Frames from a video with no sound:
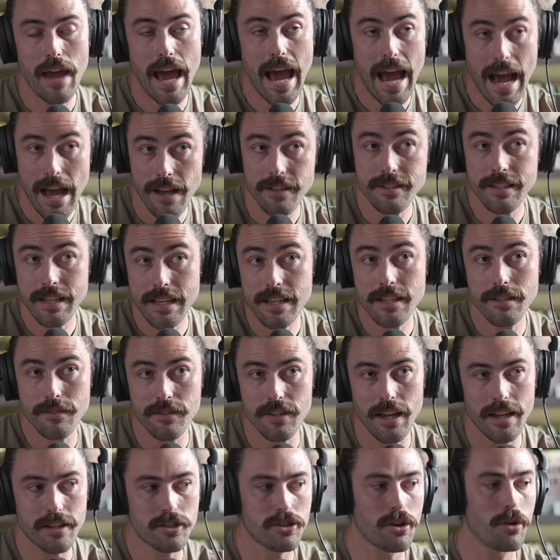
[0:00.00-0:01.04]
as
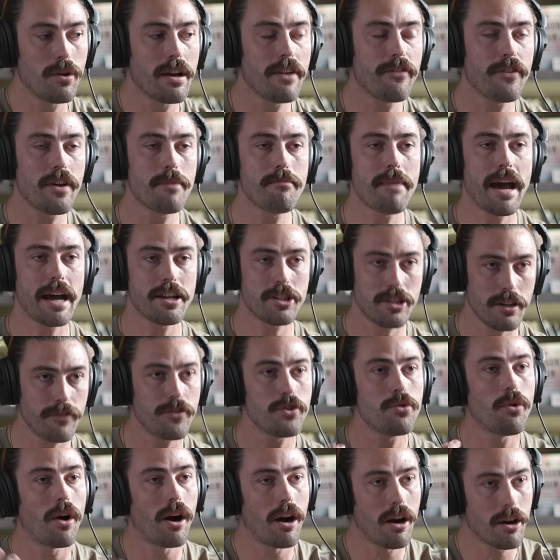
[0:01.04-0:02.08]
he's like, so if imagine if
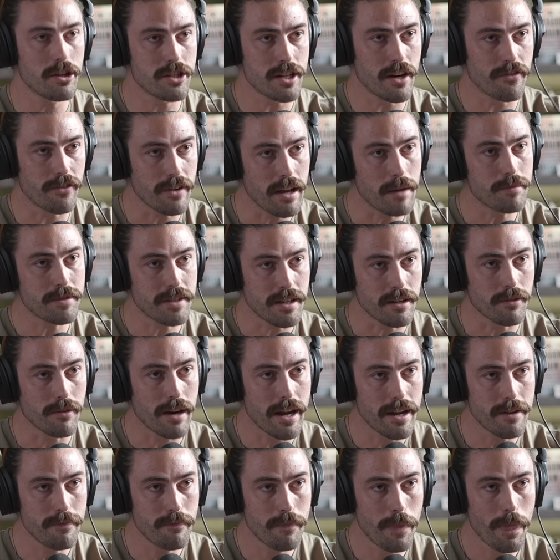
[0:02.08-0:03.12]
you are Jeffrey Epstein,
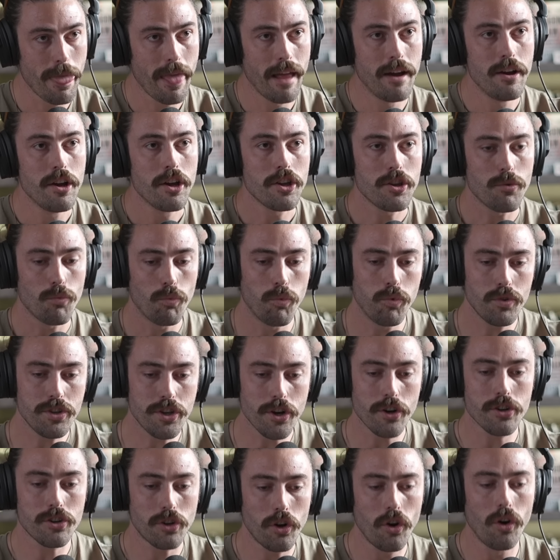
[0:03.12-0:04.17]
right?
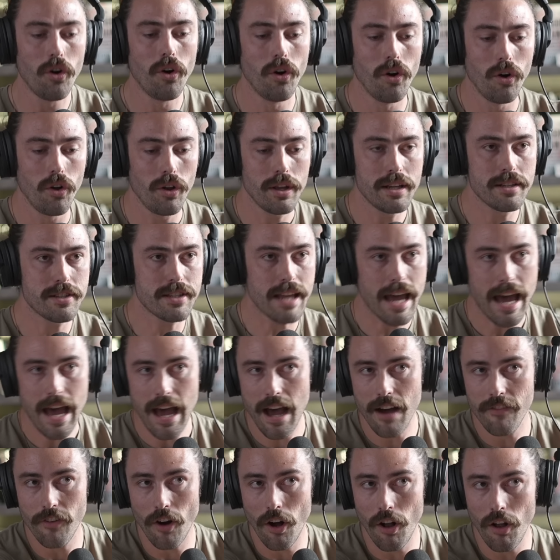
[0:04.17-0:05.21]
Your goal is to
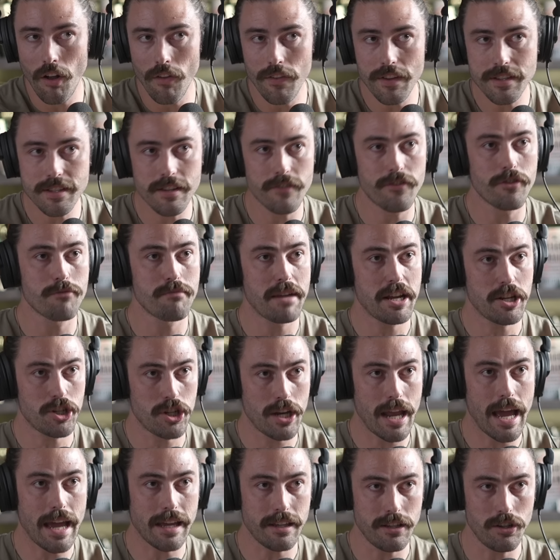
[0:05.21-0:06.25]
have all this
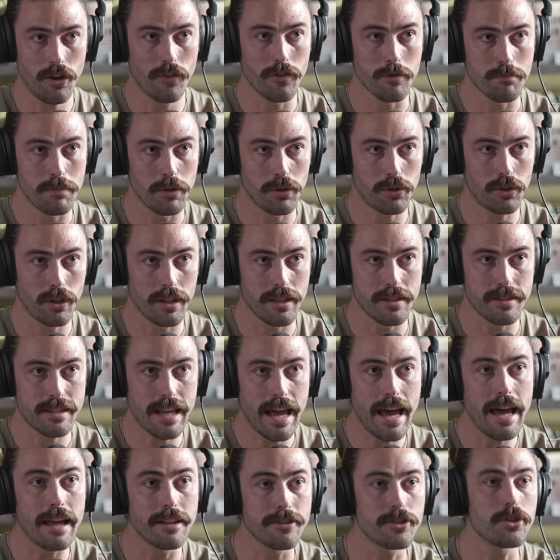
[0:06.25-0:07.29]
information hanging over Bill Clinton's
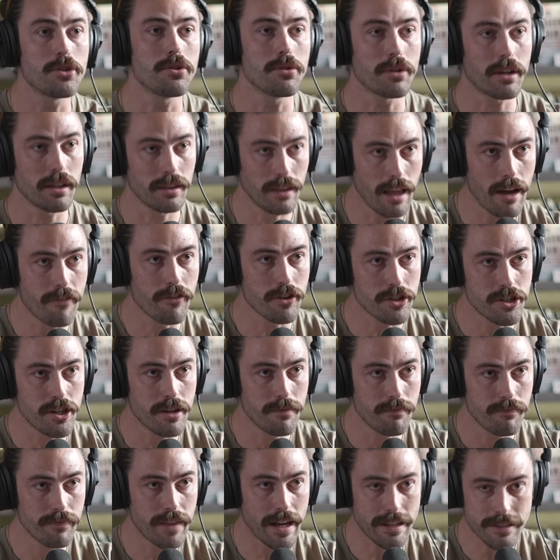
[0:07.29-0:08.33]
head so you can leverage
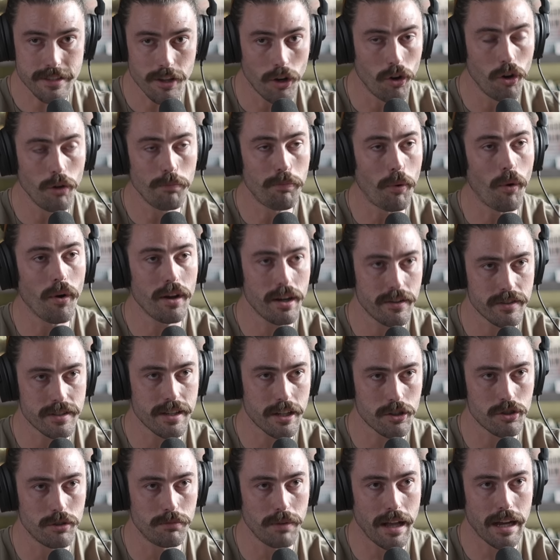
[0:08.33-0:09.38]
him. That's the whole point of a
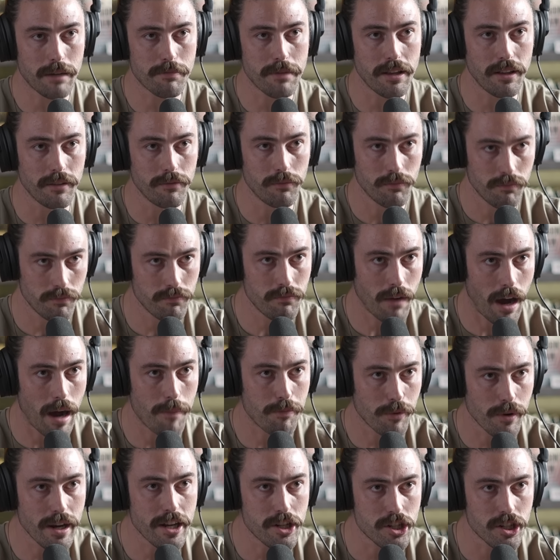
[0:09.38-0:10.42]
sexual blackmail
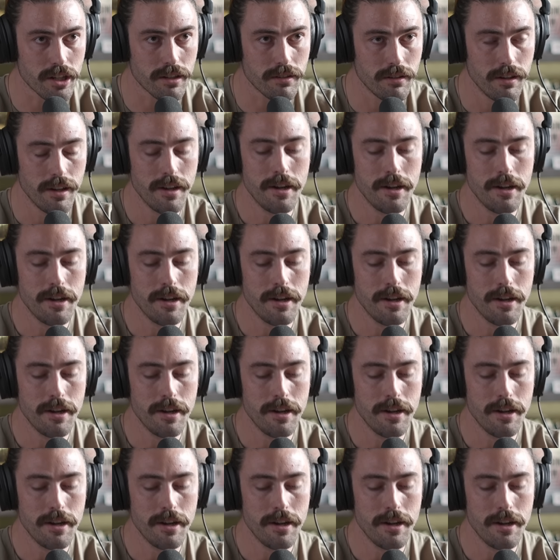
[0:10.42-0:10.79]
operation.